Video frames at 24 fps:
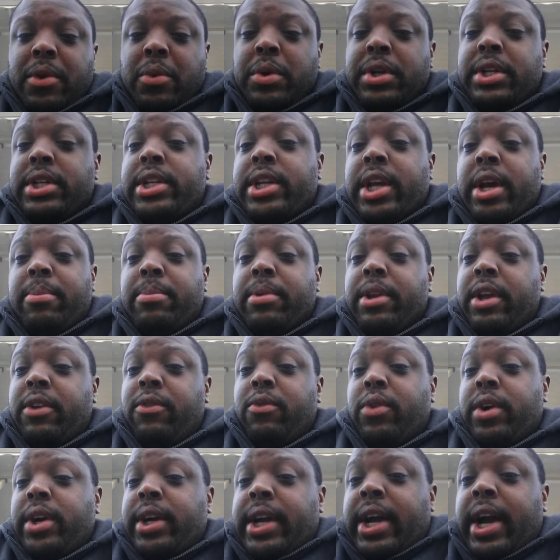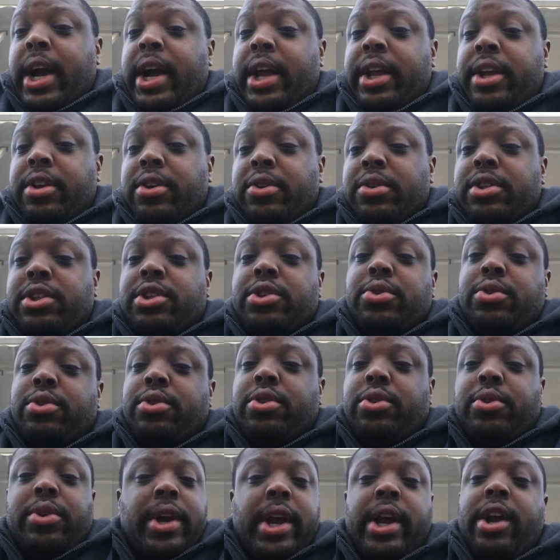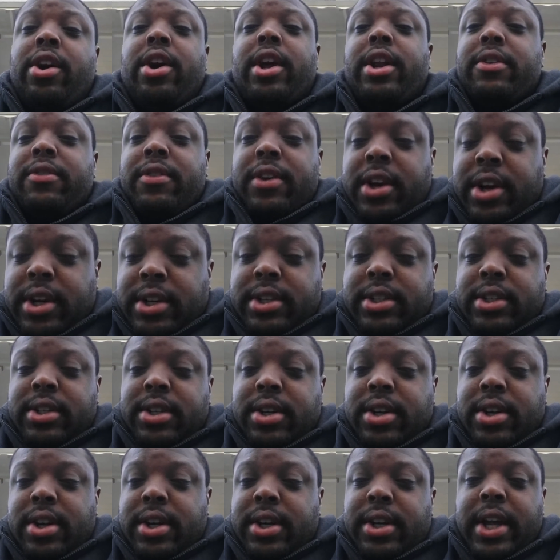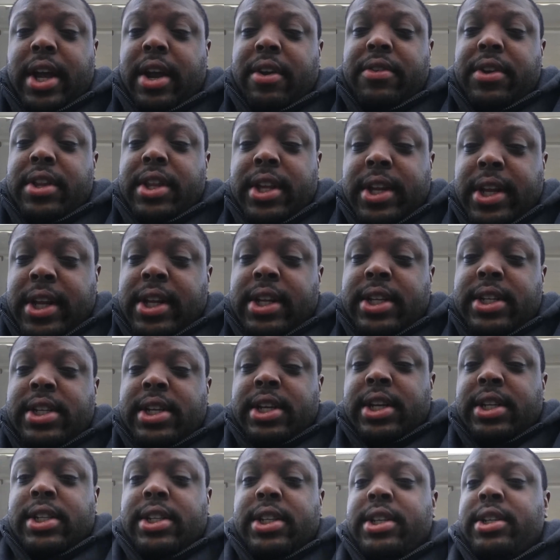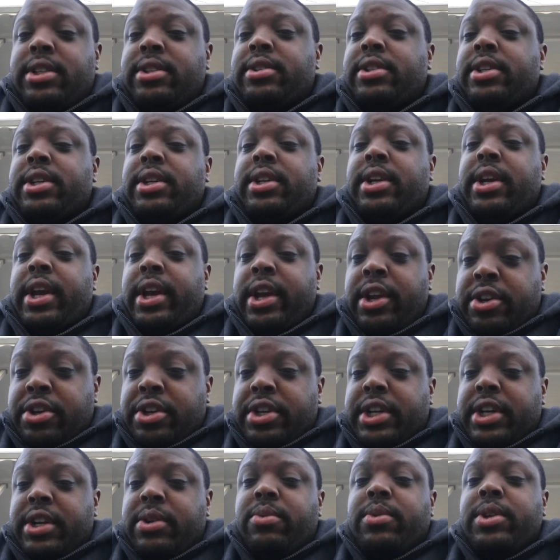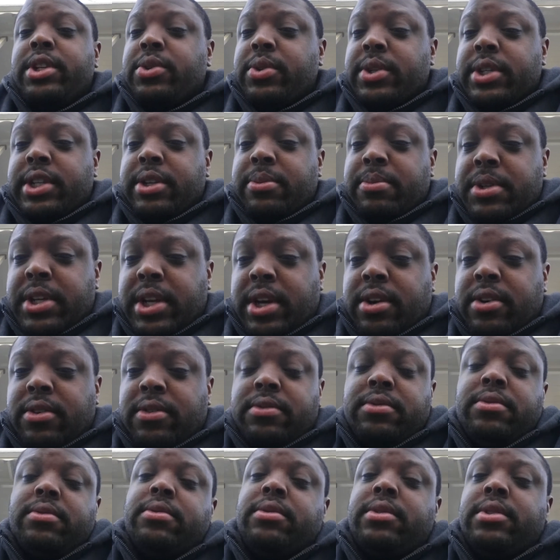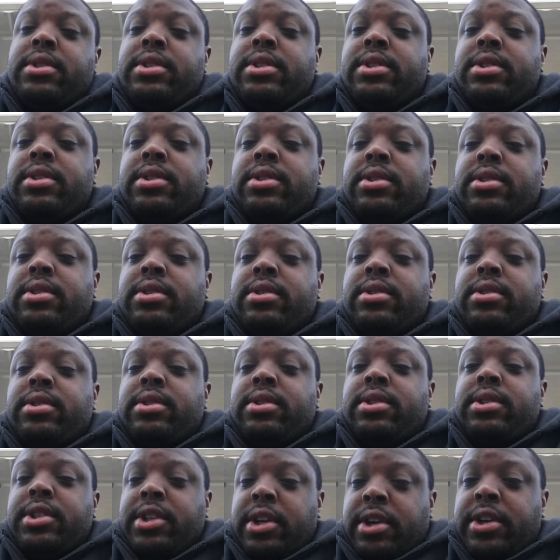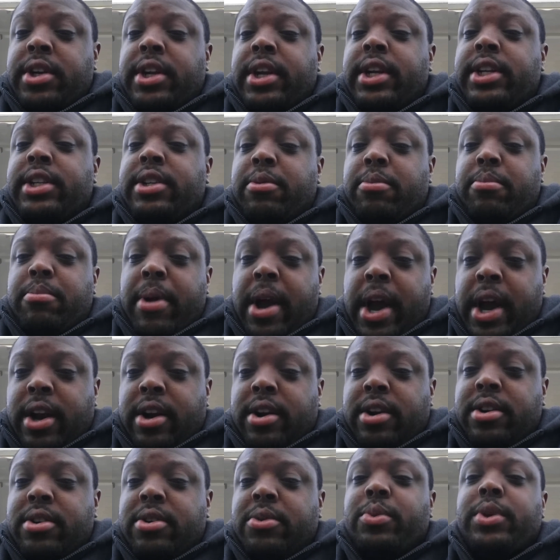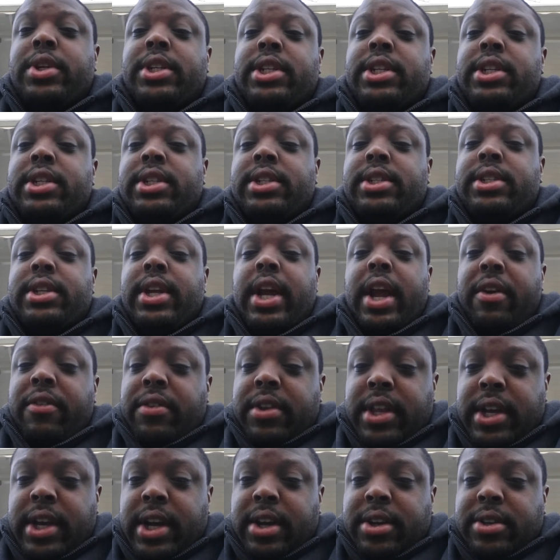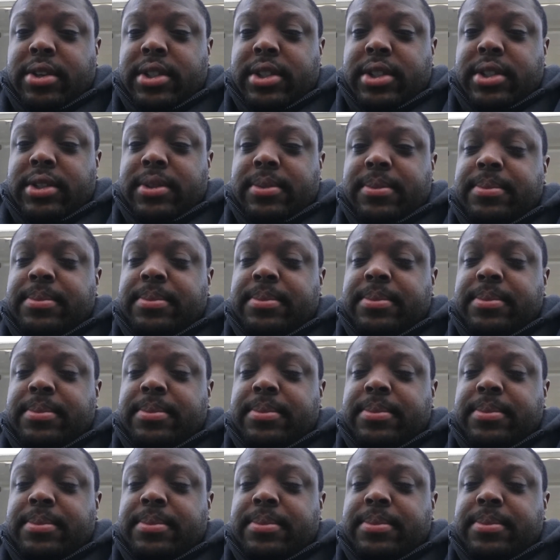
Which is, I believe, what God used to create all of everything that exists. He took energy, which was himself, turned it into matter, which is everything else.